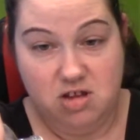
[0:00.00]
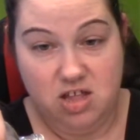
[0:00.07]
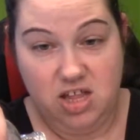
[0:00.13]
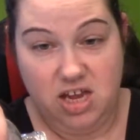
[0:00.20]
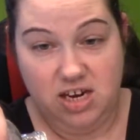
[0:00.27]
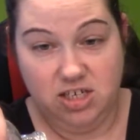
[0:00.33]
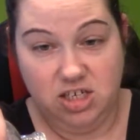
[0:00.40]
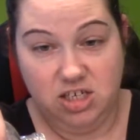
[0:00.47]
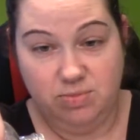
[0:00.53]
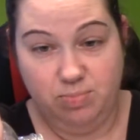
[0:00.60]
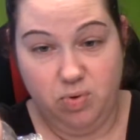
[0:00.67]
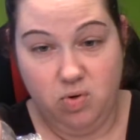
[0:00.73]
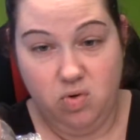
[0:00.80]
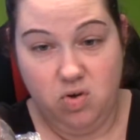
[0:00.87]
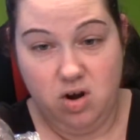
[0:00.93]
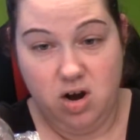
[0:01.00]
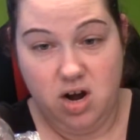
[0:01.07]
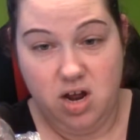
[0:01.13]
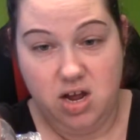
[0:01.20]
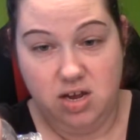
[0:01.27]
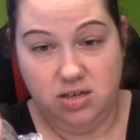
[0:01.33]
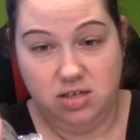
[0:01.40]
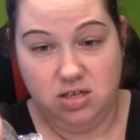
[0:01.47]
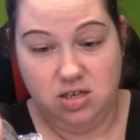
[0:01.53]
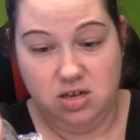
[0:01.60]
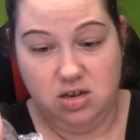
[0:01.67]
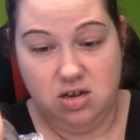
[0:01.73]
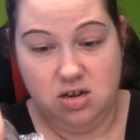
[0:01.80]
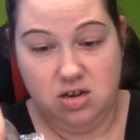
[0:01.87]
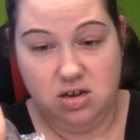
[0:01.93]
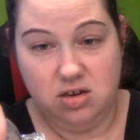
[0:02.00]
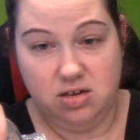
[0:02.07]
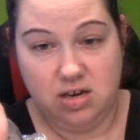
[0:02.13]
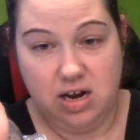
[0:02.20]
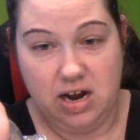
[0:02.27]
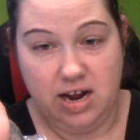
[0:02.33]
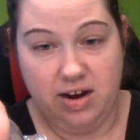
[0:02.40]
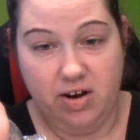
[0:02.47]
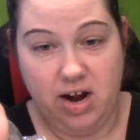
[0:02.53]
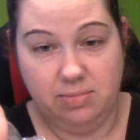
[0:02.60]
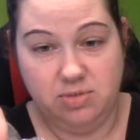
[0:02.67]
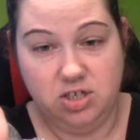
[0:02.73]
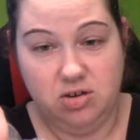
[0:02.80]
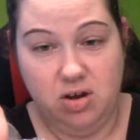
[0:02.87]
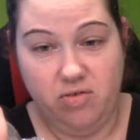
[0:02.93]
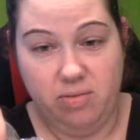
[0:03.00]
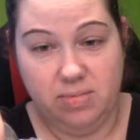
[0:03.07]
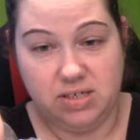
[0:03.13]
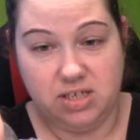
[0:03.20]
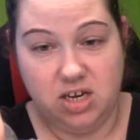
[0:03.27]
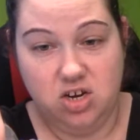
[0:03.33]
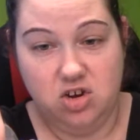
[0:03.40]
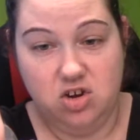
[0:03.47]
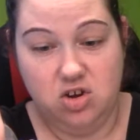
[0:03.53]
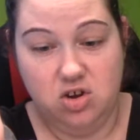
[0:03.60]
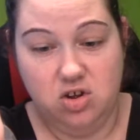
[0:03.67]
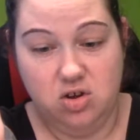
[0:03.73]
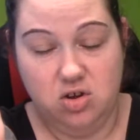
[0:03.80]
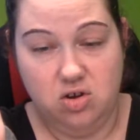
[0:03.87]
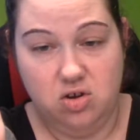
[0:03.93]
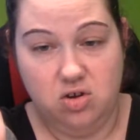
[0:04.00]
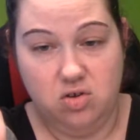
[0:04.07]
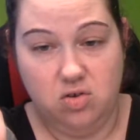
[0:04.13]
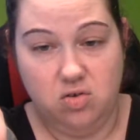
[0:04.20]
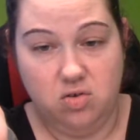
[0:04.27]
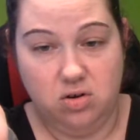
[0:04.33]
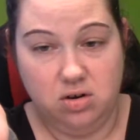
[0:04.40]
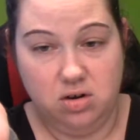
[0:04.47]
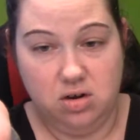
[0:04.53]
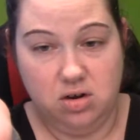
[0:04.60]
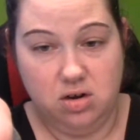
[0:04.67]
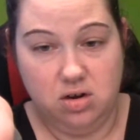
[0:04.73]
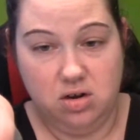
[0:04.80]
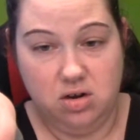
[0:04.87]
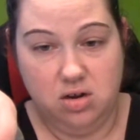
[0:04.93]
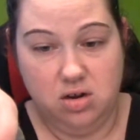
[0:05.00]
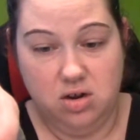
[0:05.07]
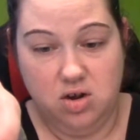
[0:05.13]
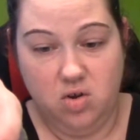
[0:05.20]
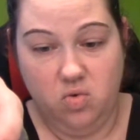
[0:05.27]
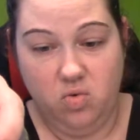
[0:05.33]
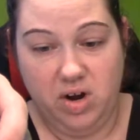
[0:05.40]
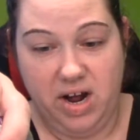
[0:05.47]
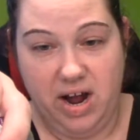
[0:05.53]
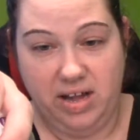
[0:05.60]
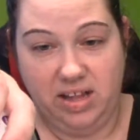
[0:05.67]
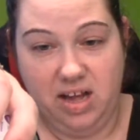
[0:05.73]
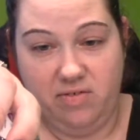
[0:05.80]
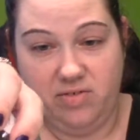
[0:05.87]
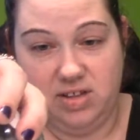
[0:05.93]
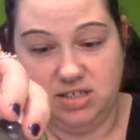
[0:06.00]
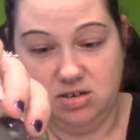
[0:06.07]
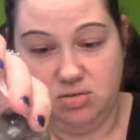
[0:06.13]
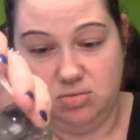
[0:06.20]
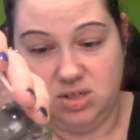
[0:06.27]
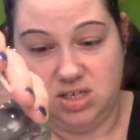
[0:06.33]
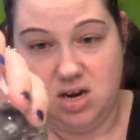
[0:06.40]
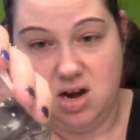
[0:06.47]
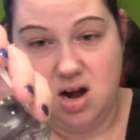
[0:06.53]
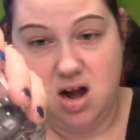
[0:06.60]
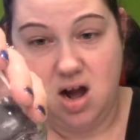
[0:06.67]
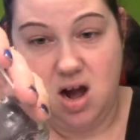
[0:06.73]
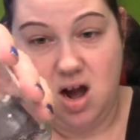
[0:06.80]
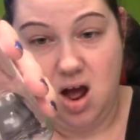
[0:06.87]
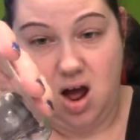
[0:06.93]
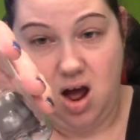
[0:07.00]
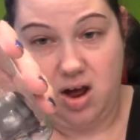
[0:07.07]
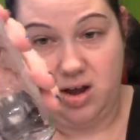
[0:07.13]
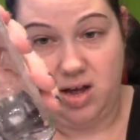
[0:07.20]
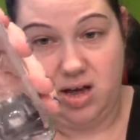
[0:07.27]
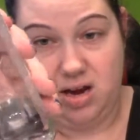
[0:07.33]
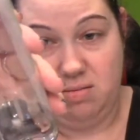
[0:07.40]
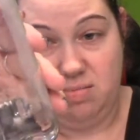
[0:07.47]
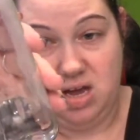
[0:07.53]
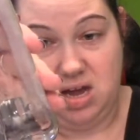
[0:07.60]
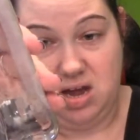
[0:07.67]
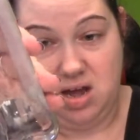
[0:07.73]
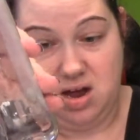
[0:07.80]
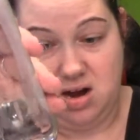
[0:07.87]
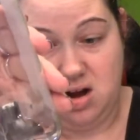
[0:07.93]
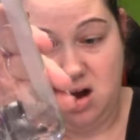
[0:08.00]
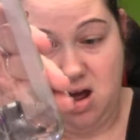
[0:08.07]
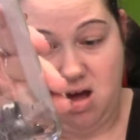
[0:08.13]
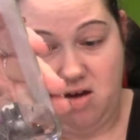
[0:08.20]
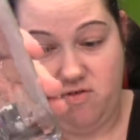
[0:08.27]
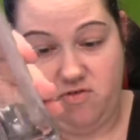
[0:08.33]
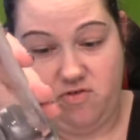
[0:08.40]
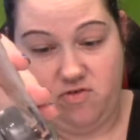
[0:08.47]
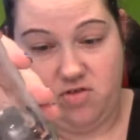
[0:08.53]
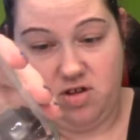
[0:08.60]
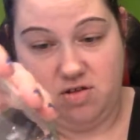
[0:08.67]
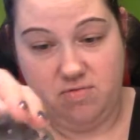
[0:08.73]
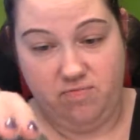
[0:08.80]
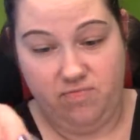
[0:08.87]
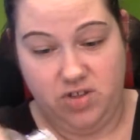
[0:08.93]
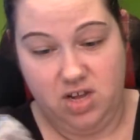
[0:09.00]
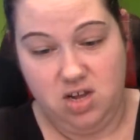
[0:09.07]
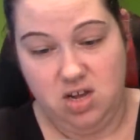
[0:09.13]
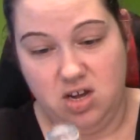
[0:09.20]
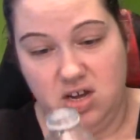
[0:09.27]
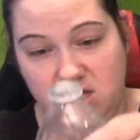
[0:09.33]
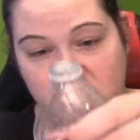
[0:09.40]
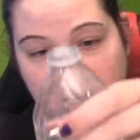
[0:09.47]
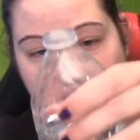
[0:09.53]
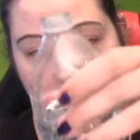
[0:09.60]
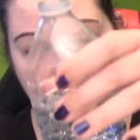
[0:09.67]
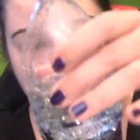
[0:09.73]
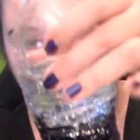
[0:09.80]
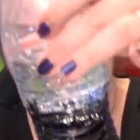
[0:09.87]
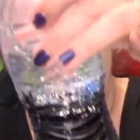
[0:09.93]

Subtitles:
And I just pour it. I grabbed 2 of them because I knew what I had left in this one was not going to be enough. So you can kind